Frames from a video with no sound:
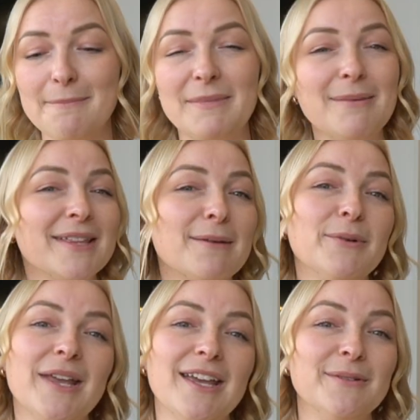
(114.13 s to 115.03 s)
Maybe that
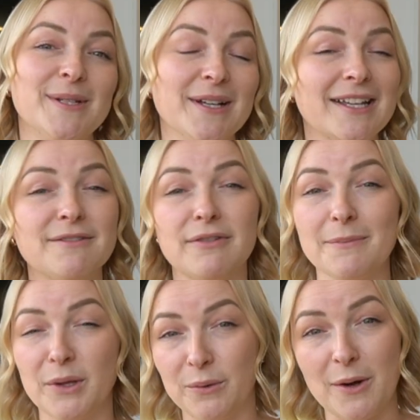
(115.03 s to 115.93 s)
bouquet you took is from
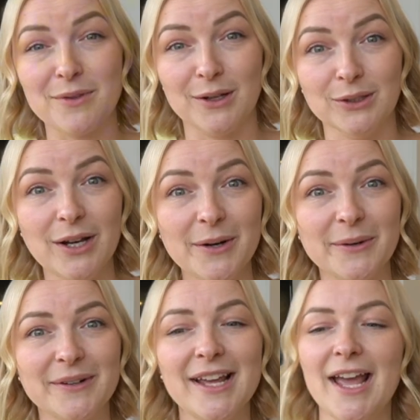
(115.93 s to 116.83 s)
the growth alone.